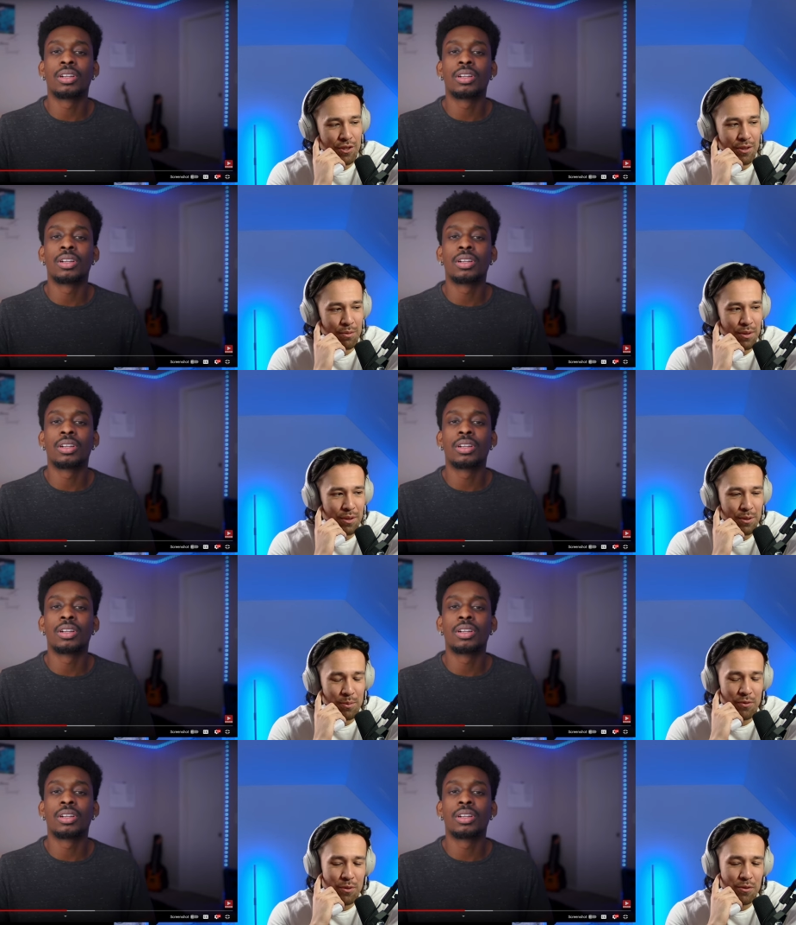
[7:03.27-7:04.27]
Speaker 1: of it. So
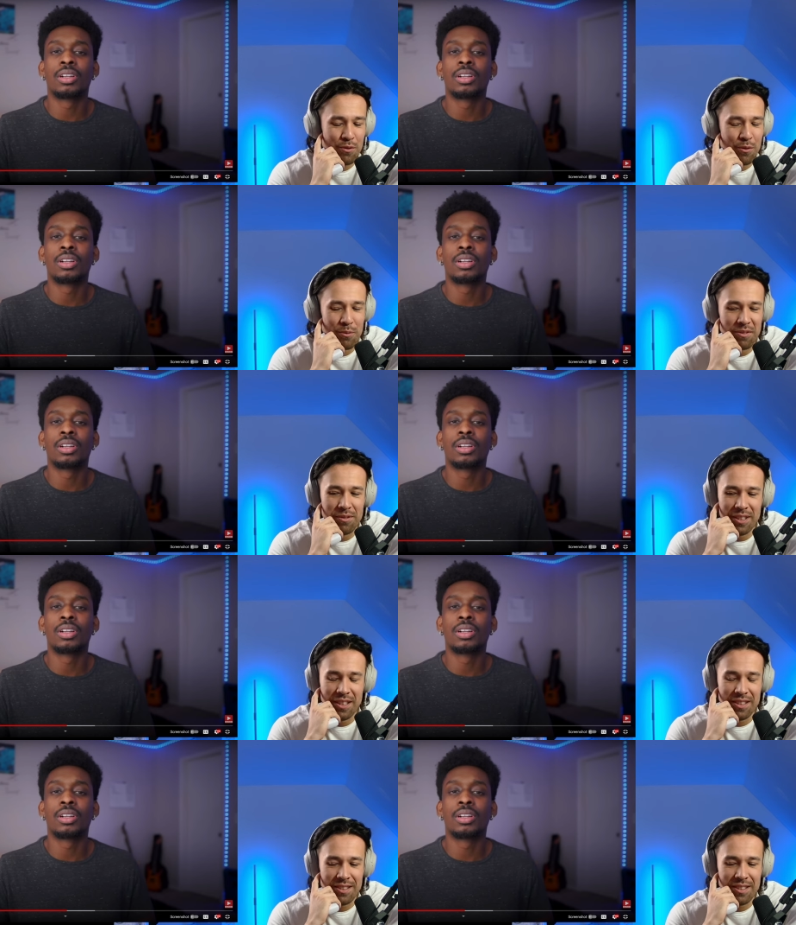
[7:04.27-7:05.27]
of course you don't want to fucking kill
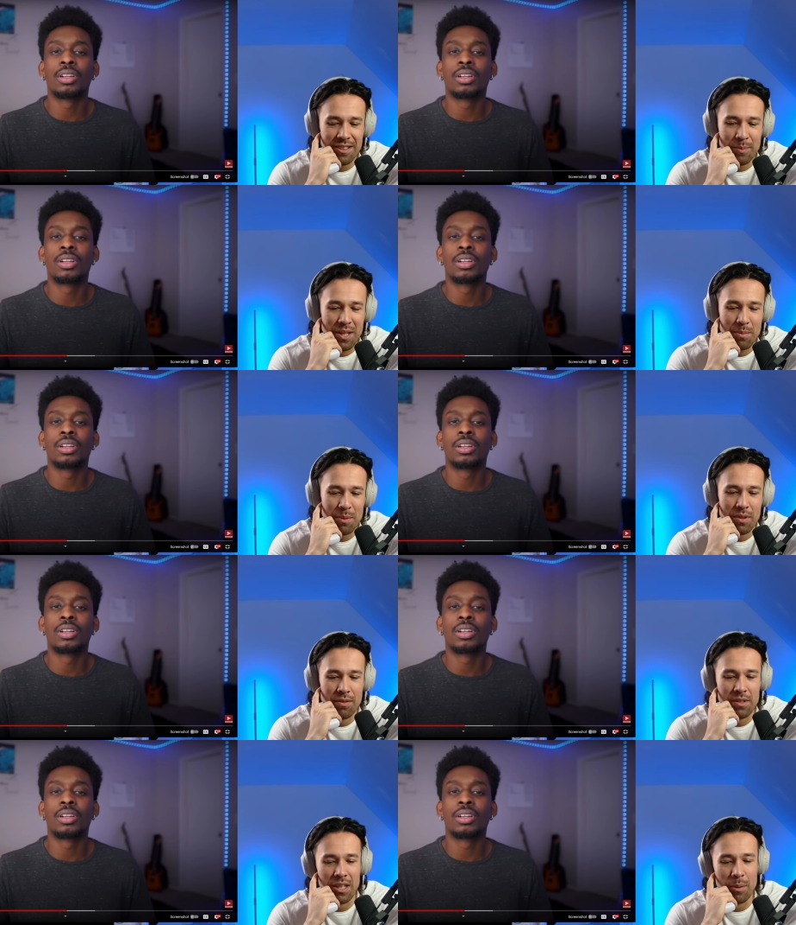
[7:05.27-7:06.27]
this little baby, but if it's
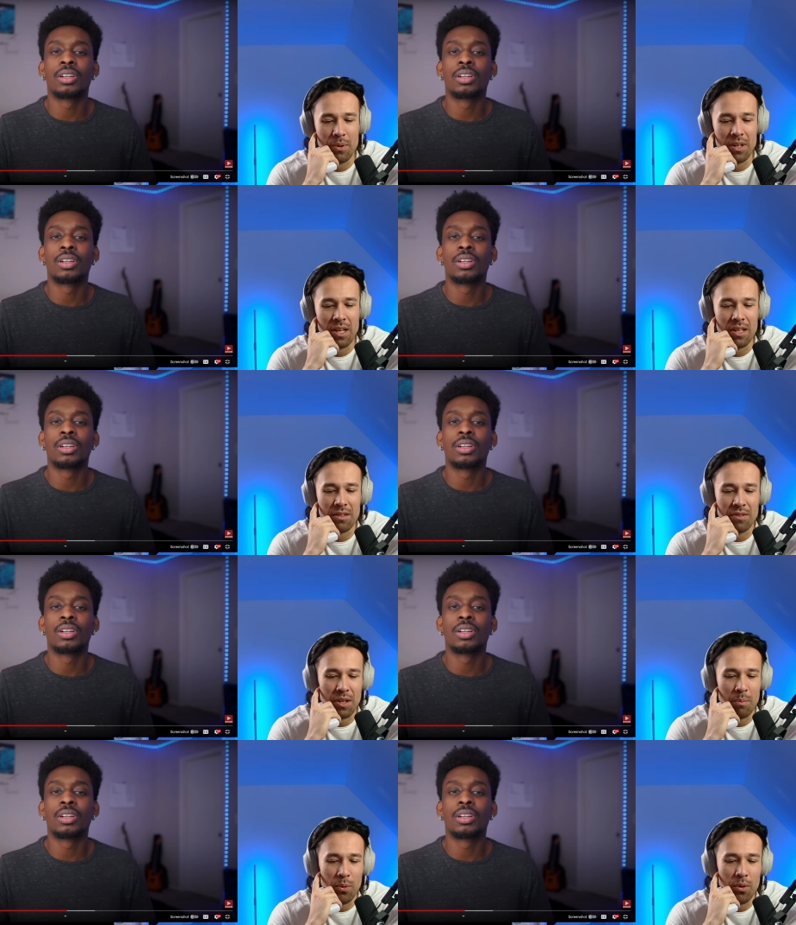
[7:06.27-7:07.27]
like a big ass
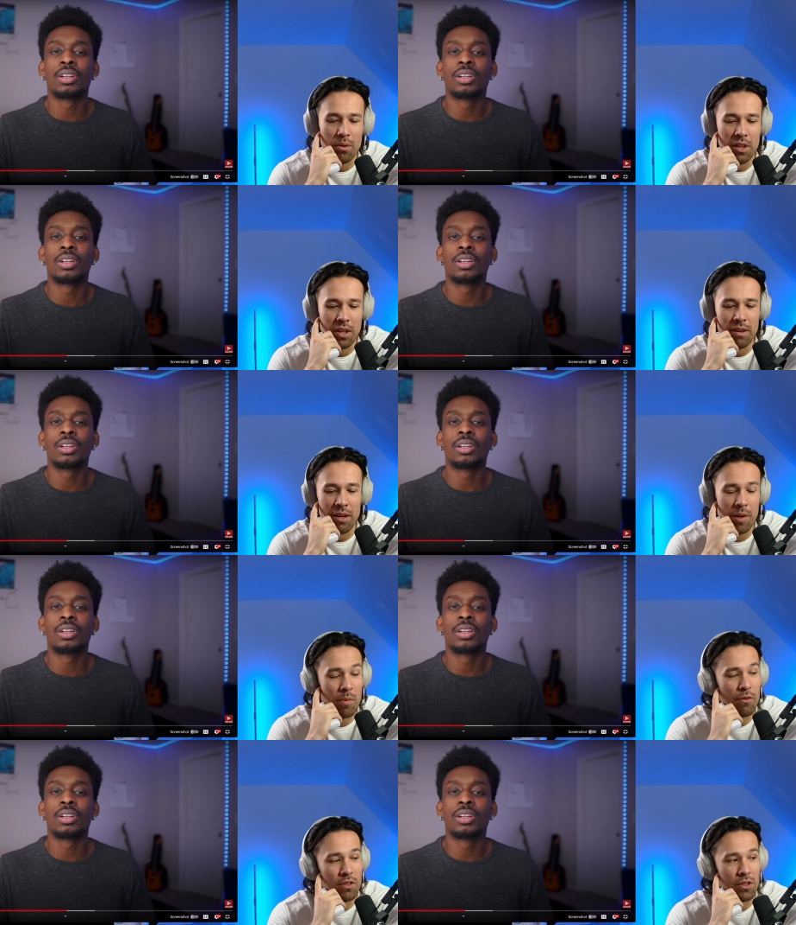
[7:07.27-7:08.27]
fucking boar running around, that
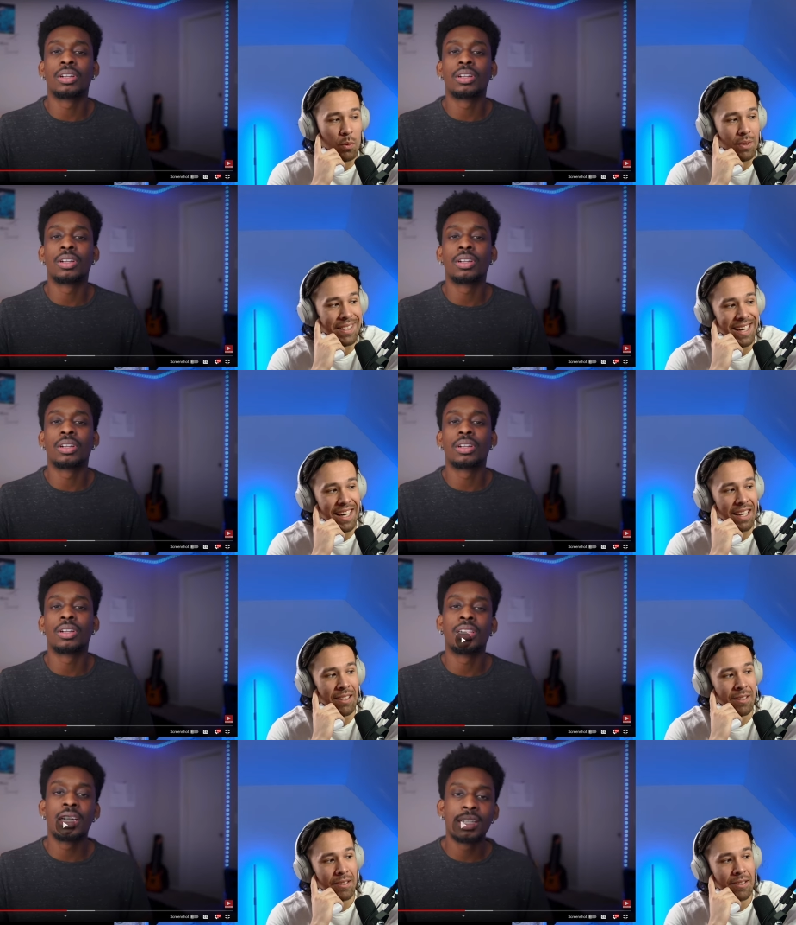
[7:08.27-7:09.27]
motherfucker's gonna die.
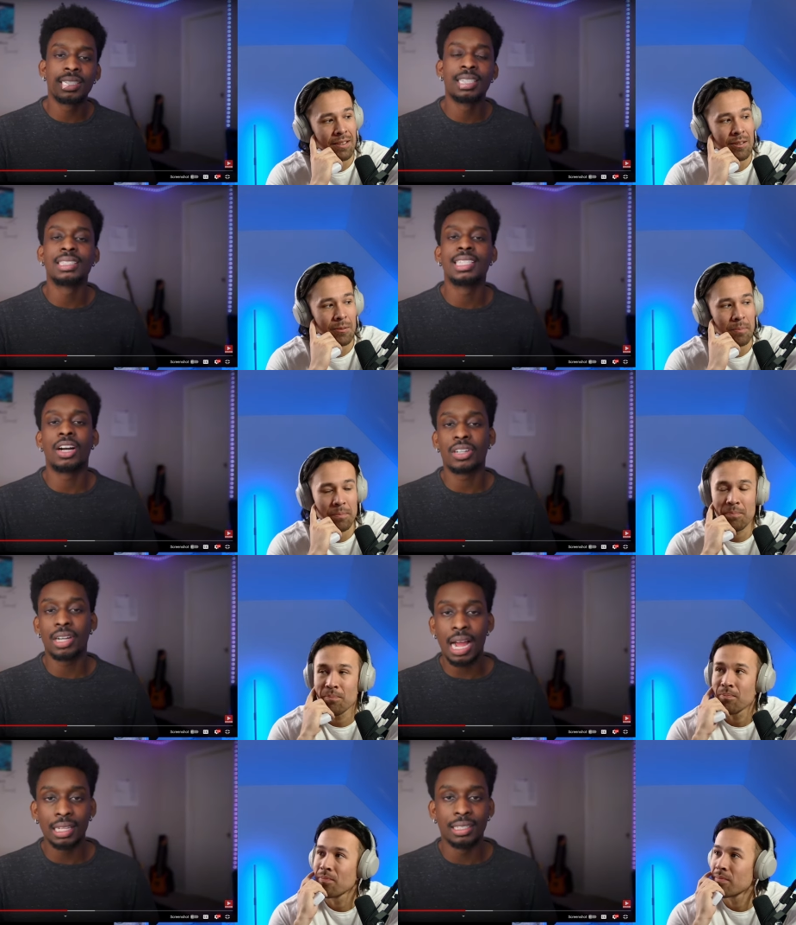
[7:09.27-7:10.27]
Speaker 2: Clearly, since they're on an
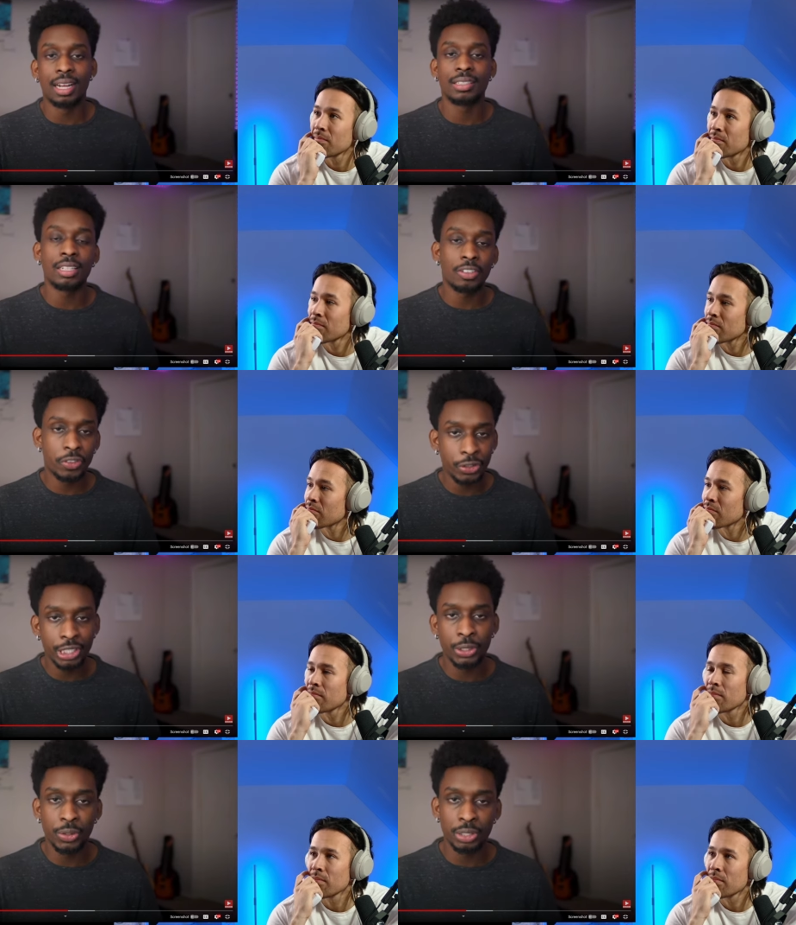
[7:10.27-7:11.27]
island, another food
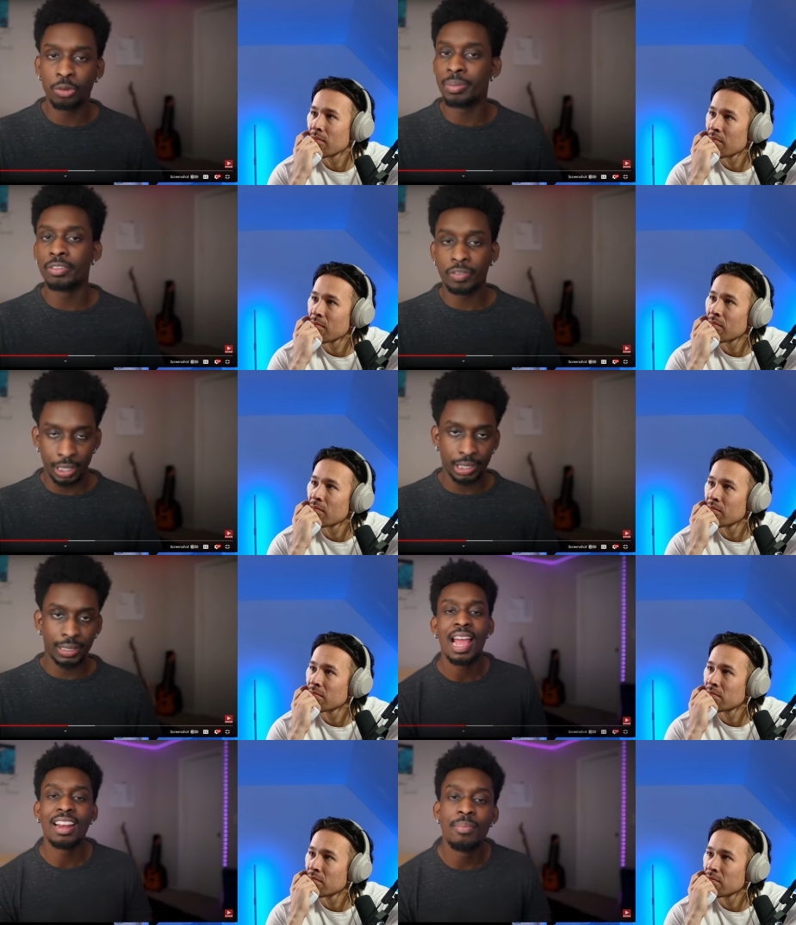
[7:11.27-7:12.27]
source would be
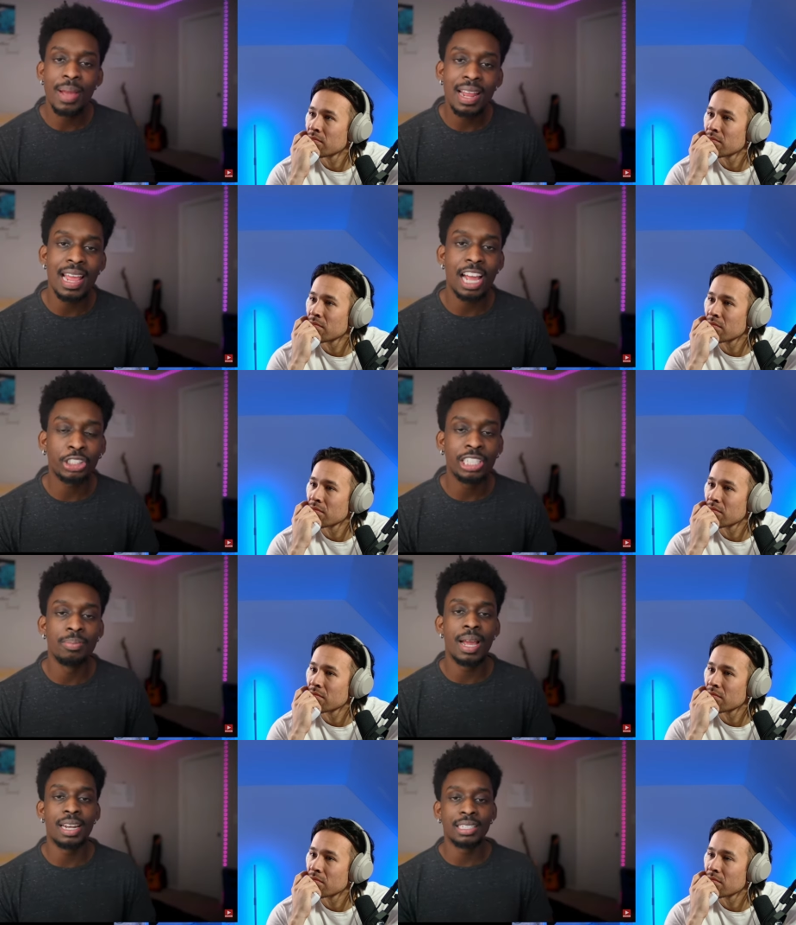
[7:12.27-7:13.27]
fish. And the men actually
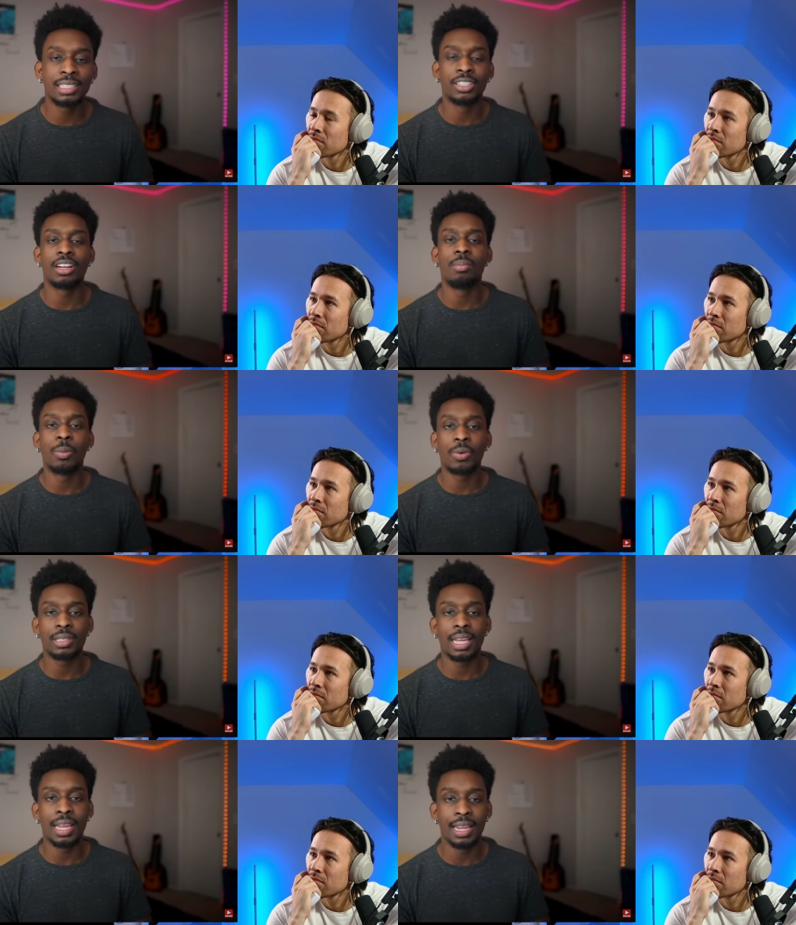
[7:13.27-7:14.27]
managed to come up
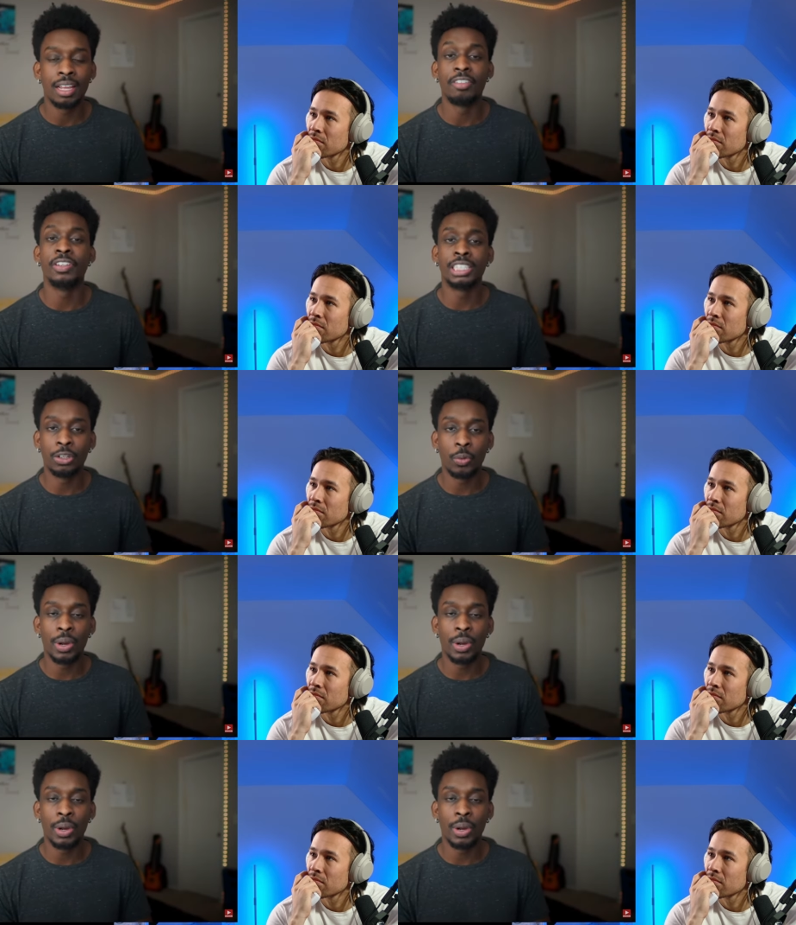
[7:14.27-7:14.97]
with a efficient